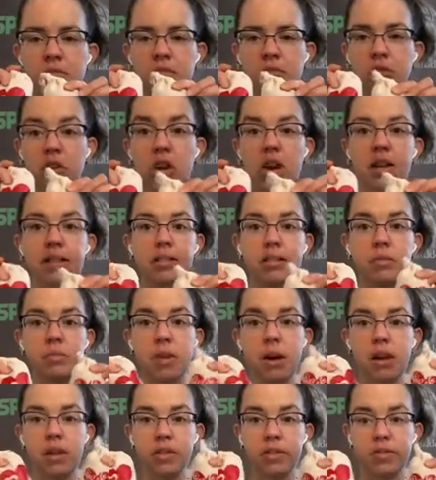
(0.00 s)

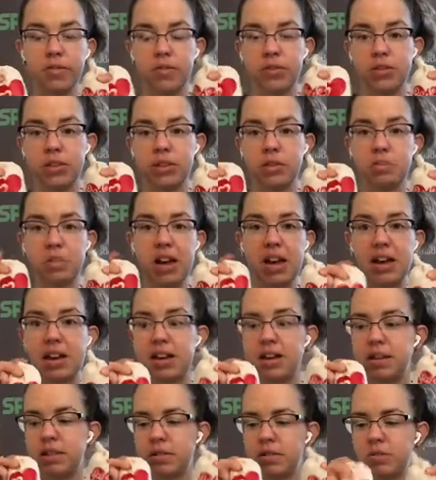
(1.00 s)
customized for these
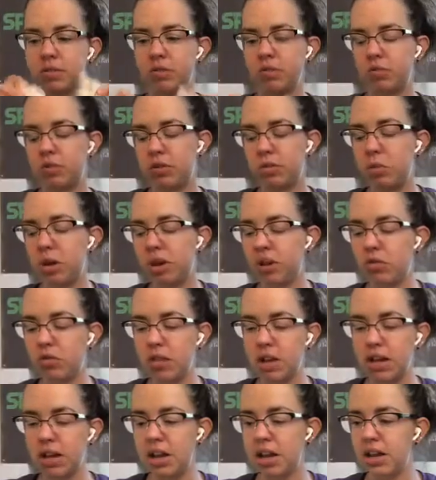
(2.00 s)
bags with my
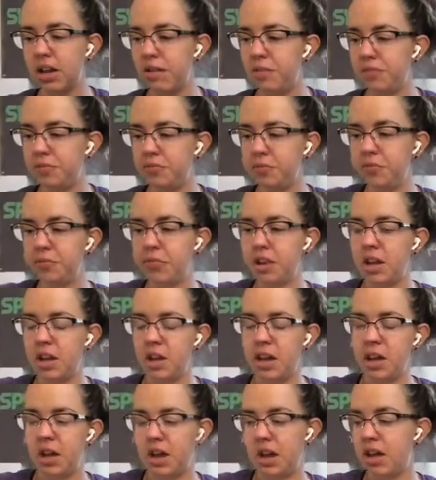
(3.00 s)
Cricut,
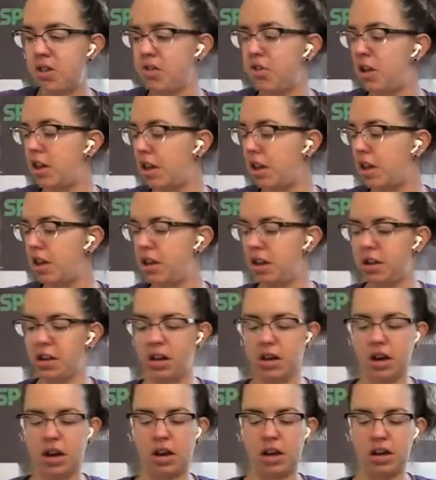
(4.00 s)
and then
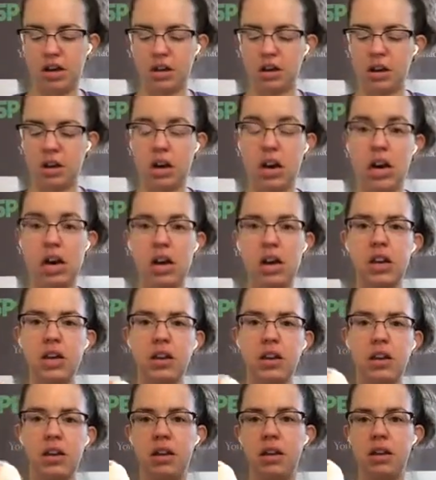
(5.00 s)
cut
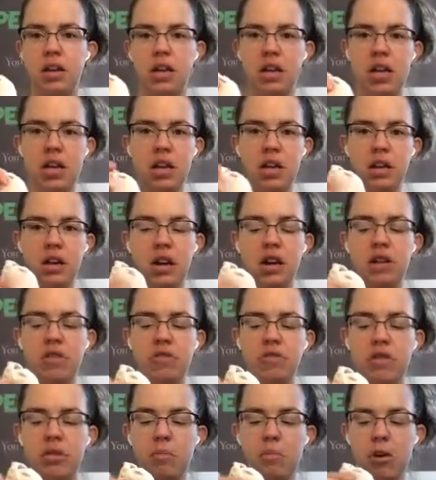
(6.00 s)
and iron
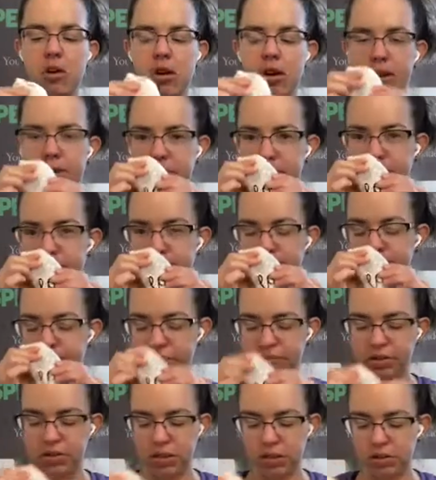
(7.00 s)
them on.
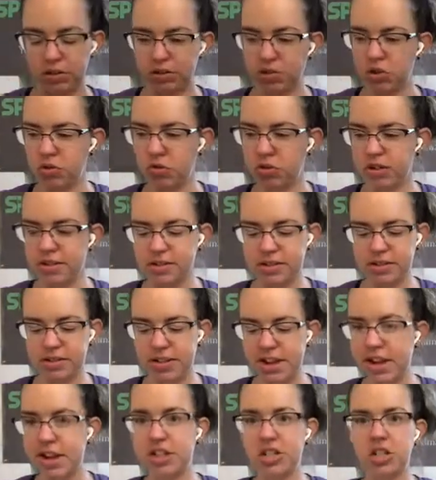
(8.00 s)
So this
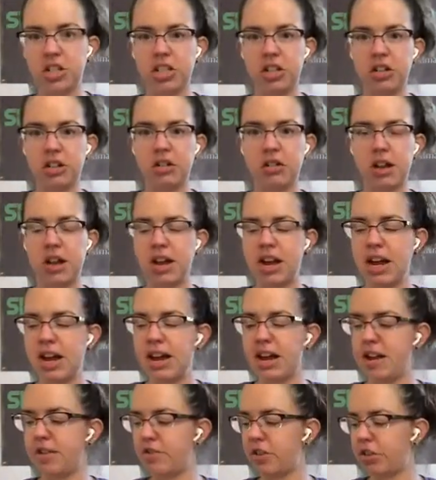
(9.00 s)
stash here I
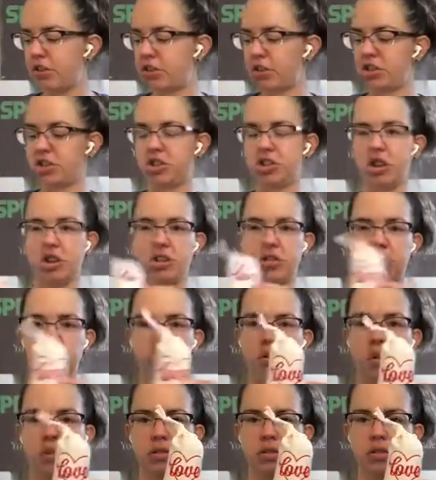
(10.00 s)
have, I'll just show you the
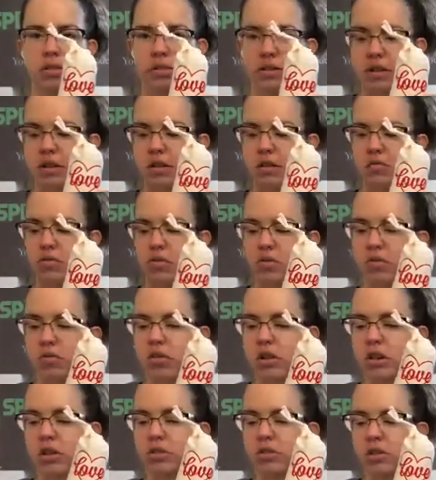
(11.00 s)
designs real
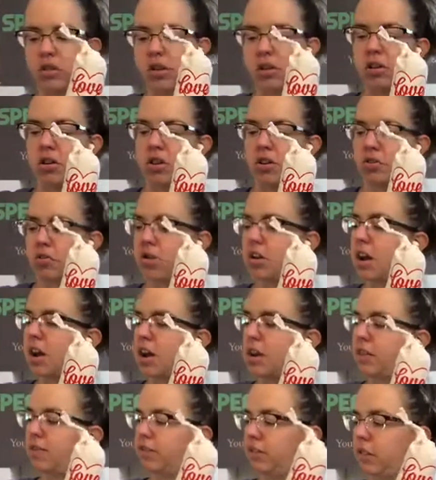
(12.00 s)
quick. They're kind
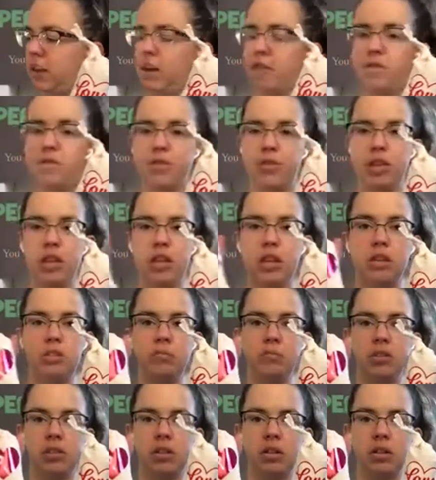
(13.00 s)
of love themed.